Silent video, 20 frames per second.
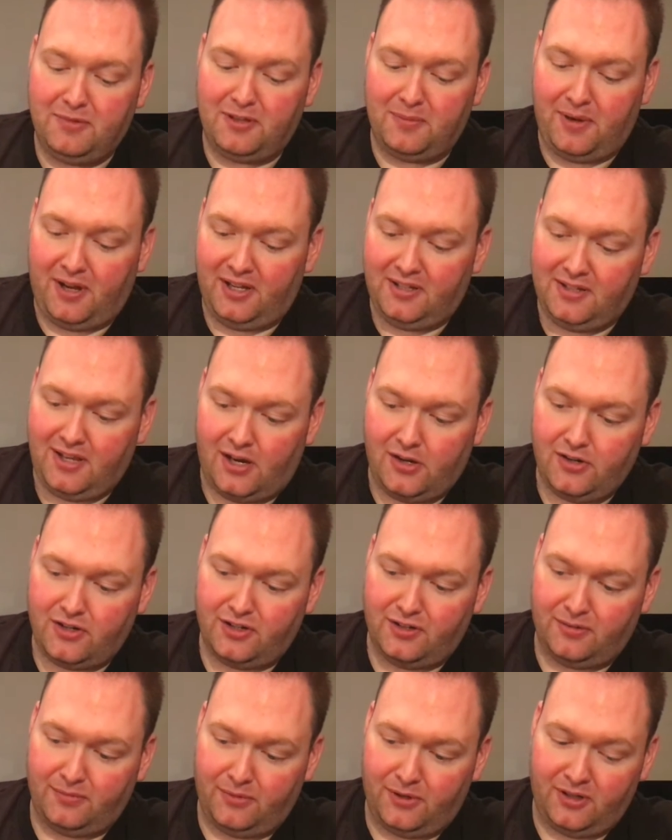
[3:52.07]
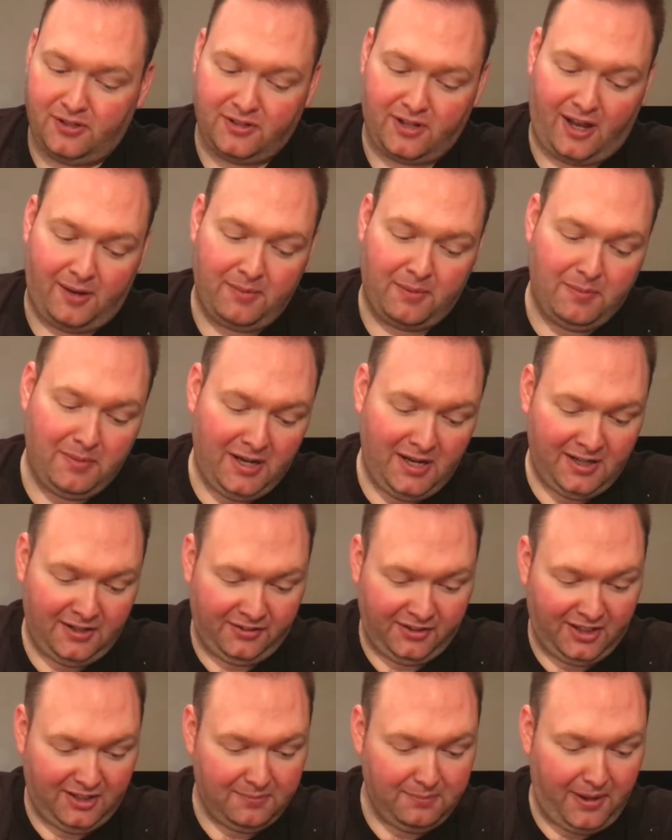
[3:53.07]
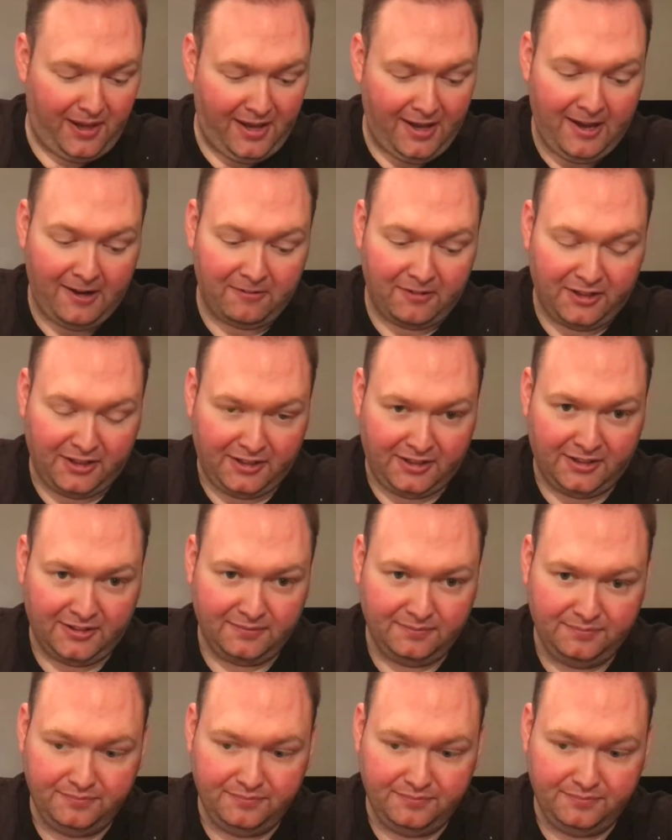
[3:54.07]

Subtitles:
to my attention was I'm immediately comparing